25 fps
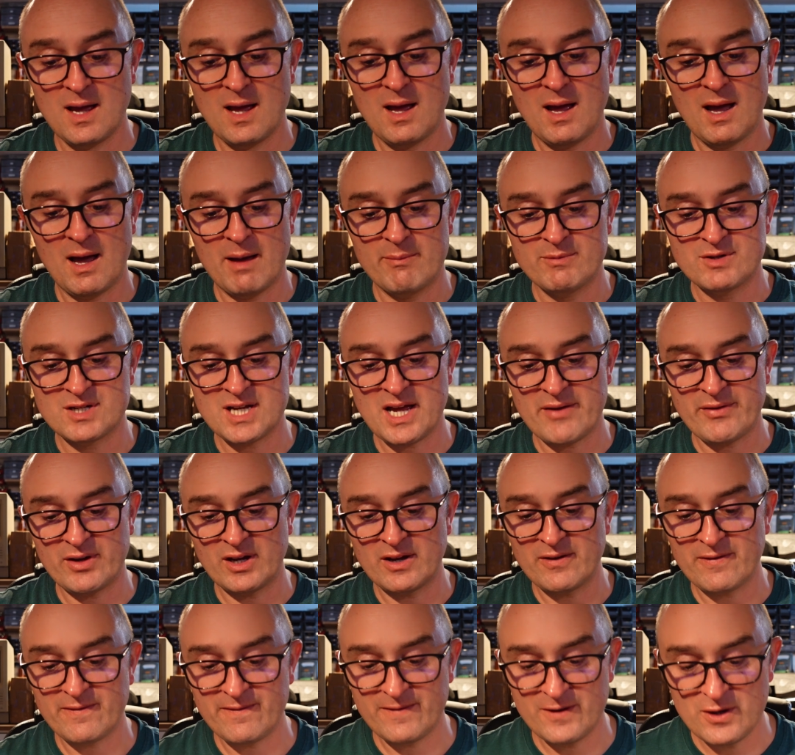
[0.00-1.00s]
I'm just having a
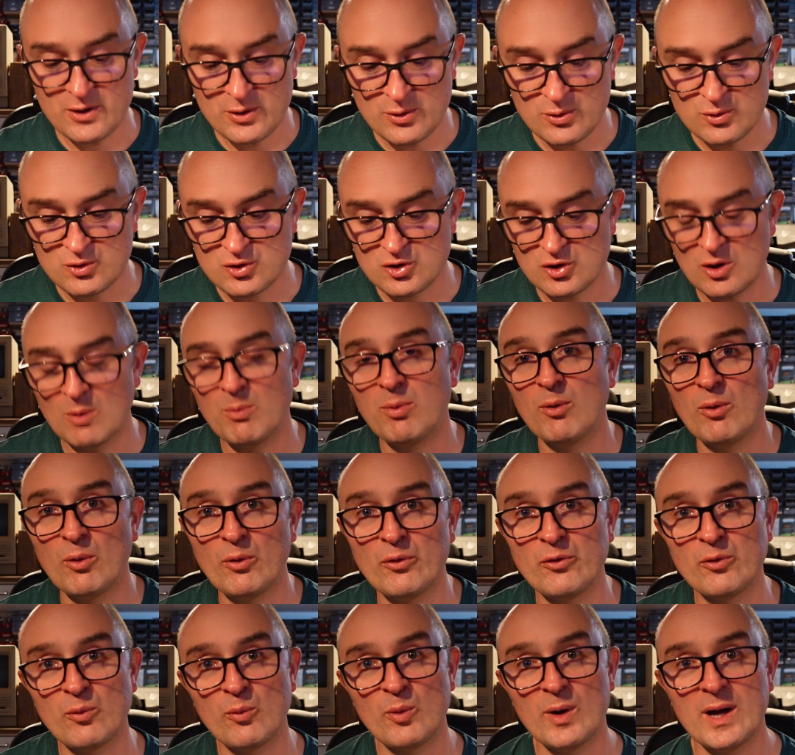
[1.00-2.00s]
few
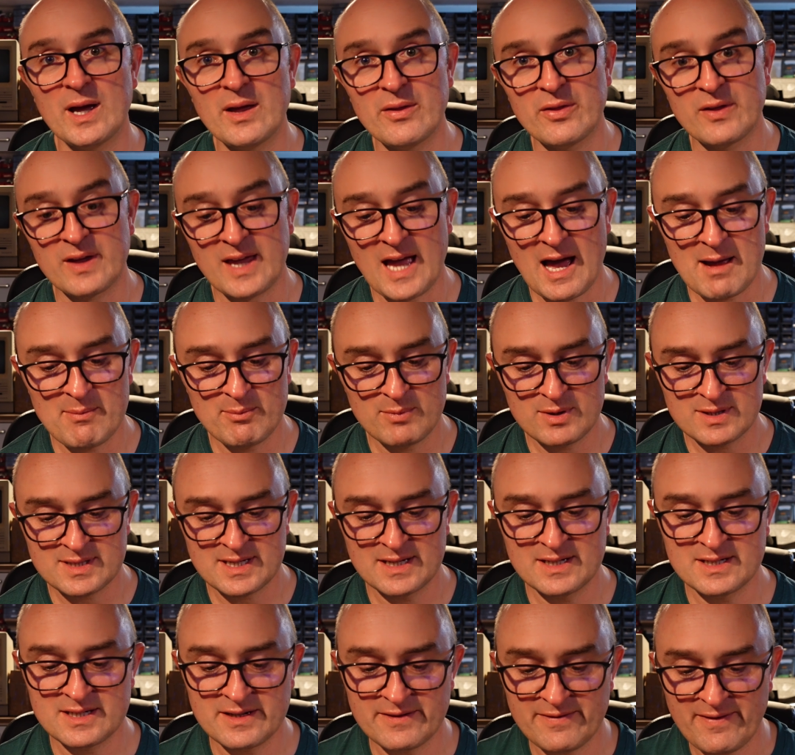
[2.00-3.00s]
troubles with the CAN bus
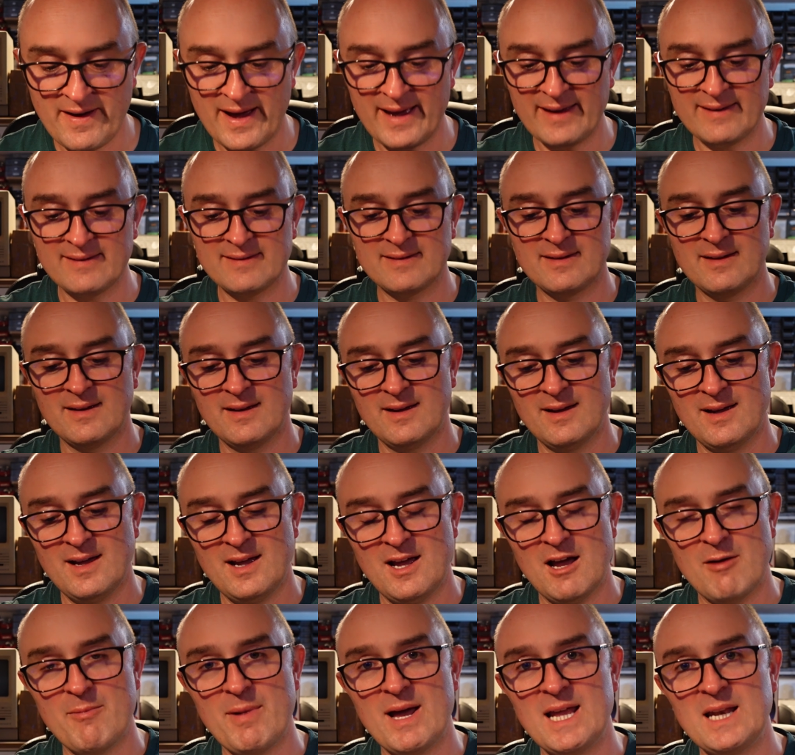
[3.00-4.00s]
interface.
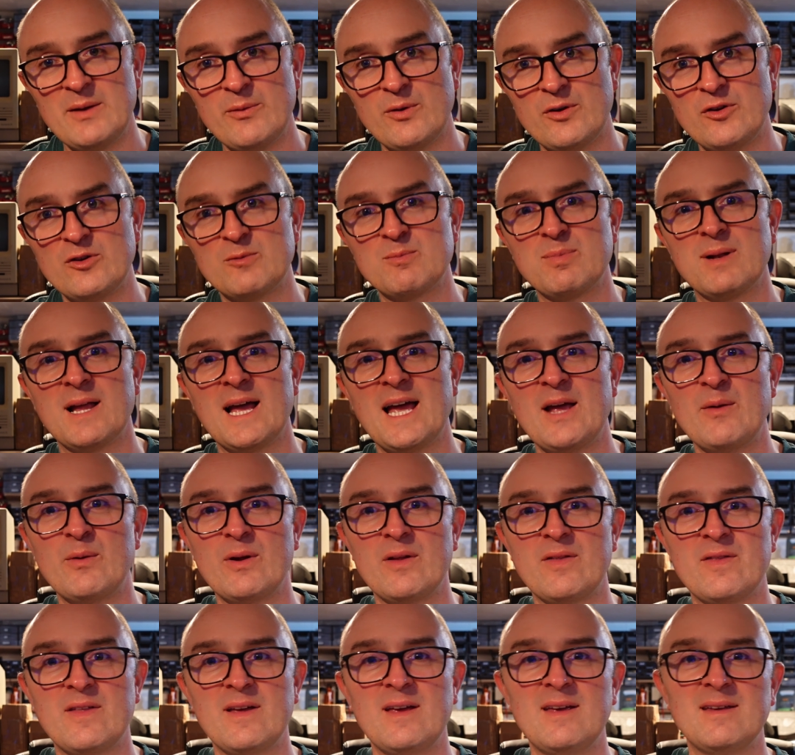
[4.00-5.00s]
Anyone who's played
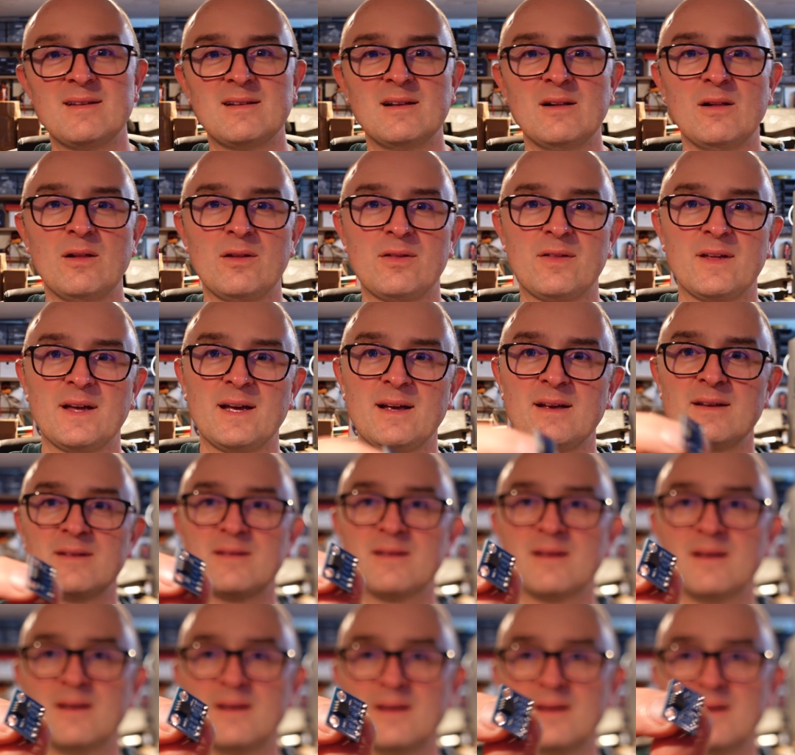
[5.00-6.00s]
with these little things,
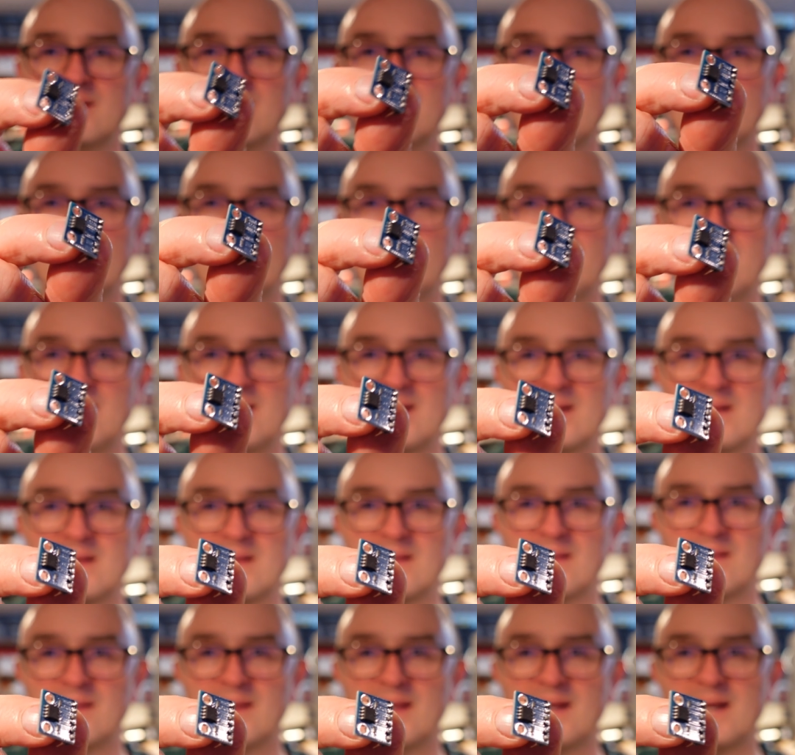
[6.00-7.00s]
the
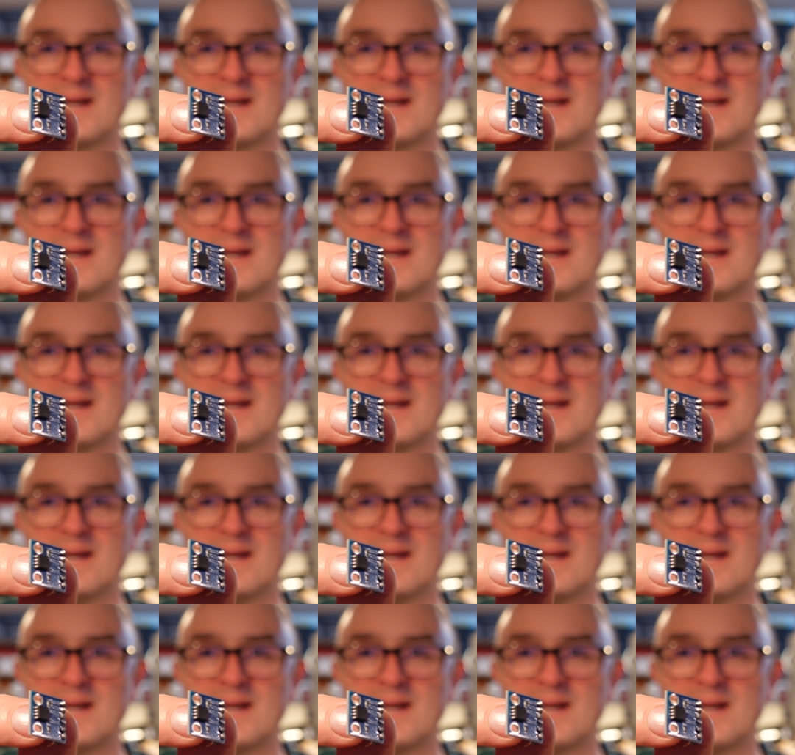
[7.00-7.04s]
little